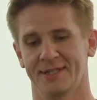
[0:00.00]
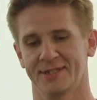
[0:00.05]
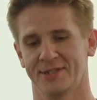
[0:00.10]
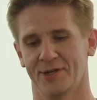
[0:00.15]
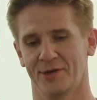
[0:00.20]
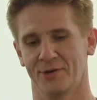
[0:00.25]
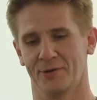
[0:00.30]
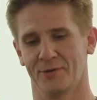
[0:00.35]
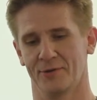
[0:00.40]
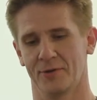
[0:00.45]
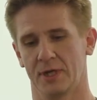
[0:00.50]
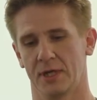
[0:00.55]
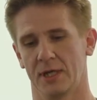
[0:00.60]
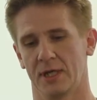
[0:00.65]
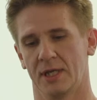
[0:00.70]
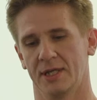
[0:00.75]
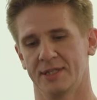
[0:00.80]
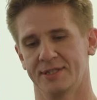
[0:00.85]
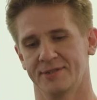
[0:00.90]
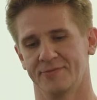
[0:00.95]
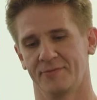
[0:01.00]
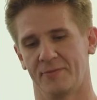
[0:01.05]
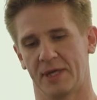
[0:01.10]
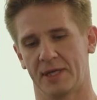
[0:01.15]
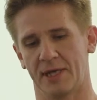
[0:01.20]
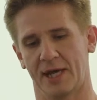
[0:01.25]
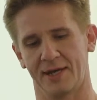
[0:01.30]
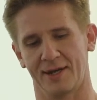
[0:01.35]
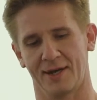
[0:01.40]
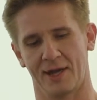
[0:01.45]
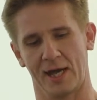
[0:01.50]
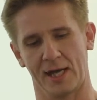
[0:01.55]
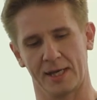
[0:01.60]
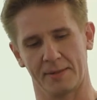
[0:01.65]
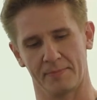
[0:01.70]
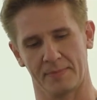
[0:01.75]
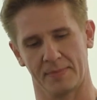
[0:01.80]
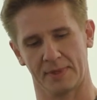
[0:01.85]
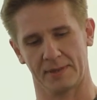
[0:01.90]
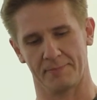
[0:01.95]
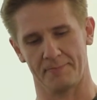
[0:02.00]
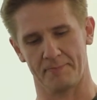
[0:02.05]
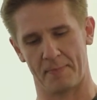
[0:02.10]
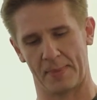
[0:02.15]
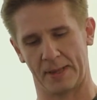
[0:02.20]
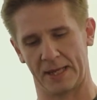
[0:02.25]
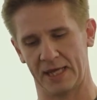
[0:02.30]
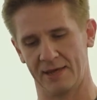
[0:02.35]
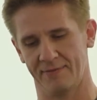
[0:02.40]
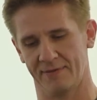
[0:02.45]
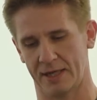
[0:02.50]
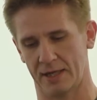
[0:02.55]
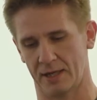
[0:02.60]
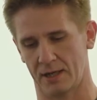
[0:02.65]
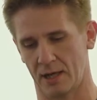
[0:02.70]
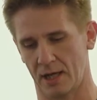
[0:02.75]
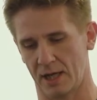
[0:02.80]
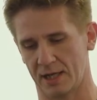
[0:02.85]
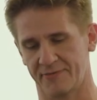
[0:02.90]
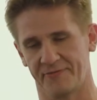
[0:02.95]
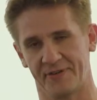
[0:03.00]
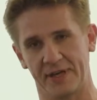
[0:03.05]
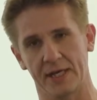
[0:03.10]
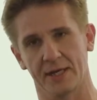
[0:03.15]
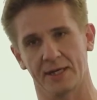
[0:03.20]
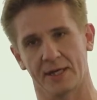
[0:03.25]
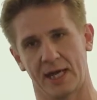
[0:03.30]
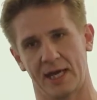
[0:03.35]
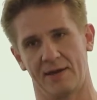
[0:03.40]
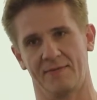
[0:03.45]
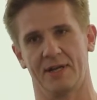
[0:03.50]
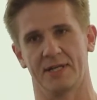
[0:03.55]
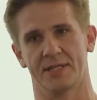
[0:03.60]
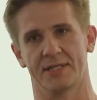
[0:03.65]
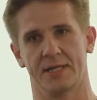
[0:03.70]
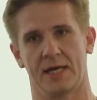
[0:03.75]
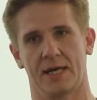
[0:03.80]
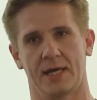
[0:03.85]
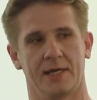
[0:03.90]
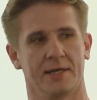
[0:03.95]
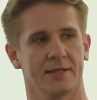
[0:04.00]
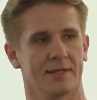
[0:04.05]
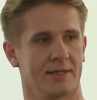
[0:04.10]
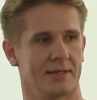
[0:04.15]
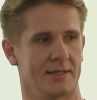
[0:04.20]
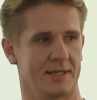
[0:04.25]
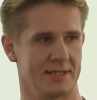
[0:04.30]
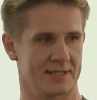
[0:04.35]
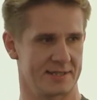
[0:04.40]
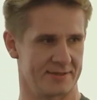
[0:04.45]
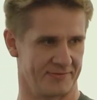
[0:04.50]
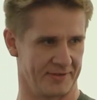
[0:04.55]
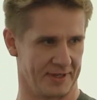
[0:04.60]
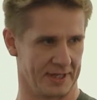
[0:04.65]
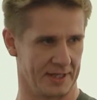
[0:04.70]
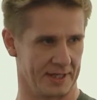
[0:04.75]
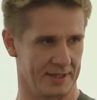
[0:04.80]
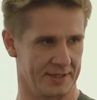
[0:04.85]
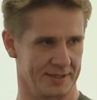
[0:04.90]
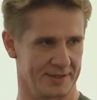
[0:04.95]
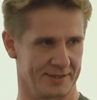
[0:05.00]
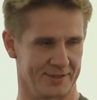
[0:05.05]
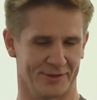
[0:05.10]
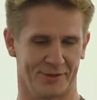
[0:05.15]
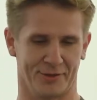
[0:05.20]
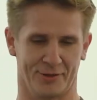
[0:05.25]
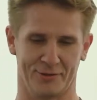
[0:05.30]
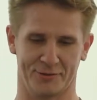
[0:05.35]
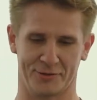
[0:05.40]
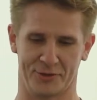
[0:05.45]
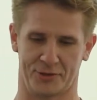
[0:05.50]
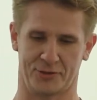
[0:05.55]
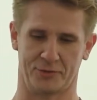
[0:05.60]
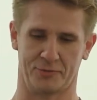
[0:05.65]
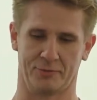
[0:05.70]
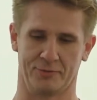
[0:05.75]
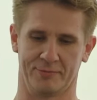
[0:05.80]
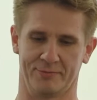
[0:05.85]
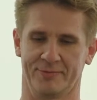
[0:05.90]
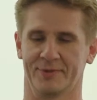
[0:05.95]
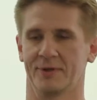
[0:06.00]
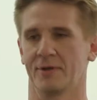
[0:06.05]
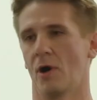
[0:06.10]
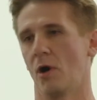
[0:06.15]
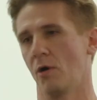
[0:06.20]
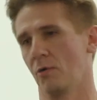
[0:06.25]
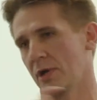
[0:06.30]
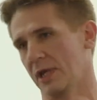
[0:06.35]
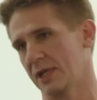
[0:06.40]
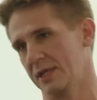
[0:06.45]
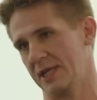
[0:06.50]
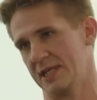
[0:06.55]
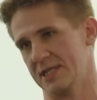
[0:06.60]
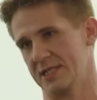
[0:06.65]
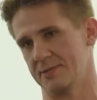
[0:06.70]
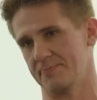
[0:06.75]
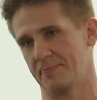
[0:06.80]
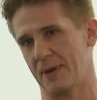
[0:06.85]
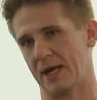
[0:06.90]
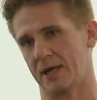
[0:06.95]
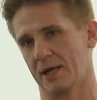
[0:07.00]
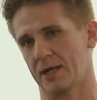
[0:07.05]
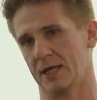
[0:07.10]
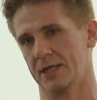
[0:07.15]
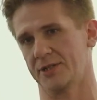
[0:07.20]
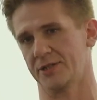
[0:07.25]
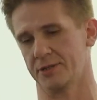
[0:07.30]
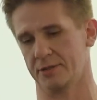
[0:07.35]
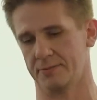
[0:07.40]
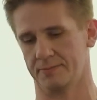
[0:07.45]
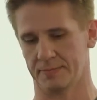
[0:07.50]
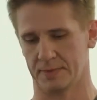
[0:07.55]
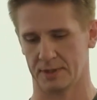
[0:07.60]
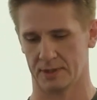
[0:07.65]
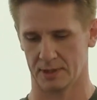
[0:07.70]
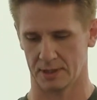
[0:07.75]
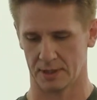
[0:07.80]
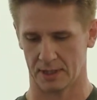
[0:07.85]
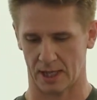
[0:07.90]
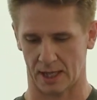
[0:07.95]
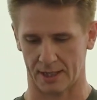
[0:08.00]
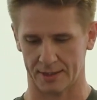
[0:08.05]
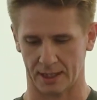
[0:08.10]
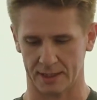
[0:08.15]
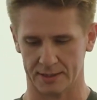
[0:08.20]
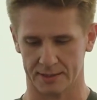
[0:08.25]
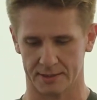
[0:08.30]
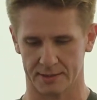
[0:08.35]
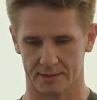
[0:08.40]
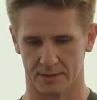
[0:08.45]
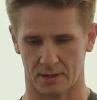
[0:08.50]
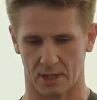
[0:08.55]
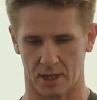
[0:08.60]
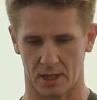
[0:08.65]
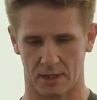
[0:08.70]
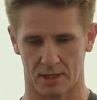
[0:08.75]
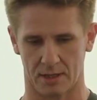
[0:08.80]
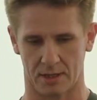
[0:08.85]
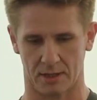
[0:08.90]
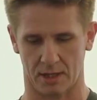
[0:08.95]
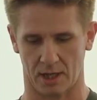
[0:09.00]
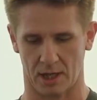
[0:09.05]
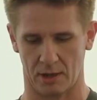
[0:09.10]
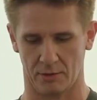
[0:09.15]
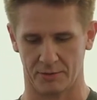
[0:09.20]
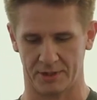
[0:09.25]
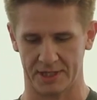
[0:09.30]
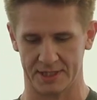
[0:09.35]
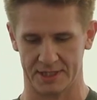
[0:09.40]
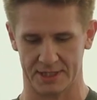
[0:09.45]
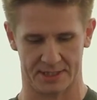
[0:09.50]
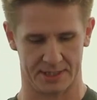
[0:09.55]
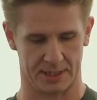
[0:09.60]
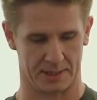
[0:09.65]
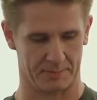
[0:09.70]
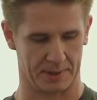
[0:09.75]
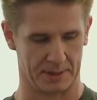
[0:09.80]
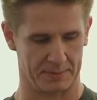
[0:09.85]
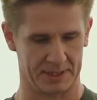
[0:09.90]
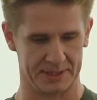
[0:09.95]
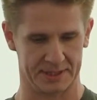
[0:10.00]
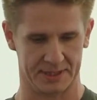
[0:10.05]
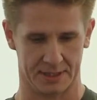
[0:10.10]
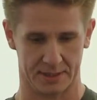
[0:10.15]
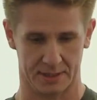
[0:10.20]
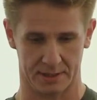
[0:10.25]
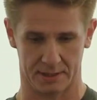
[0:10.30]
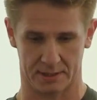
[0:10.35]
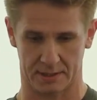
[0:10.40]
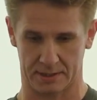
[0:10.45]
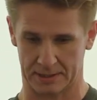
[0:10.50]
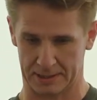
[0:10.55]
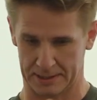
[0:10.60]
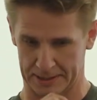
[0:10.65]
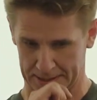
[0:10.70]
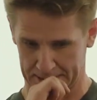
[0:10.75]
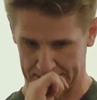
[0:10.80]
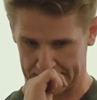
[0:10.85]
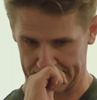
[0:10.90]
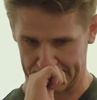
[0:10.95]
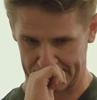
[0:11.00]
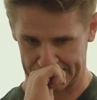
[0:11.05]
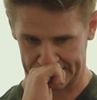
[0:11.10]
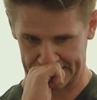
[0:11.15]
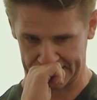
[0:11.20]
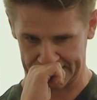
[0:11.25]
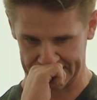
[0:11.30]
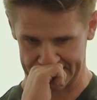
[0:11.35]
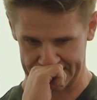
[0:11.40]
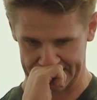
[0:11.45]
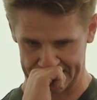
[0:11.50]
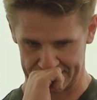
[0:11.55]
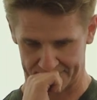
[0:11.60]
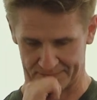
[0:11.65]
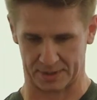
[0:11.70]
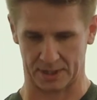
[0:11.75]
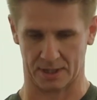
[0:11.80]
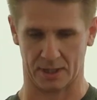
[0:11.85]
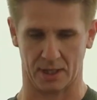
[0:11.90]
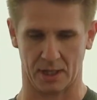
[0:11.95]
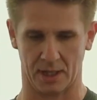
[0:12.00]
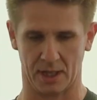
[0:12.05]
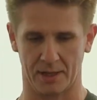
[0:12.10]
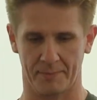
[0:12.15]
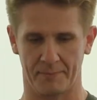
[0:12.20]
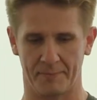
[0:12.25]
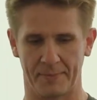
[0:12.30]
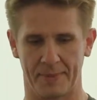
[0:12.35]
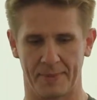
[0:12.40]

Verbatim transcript: So we can like even like field level say that this field goes to only this bank ledger. And that's how this is implemented is uh,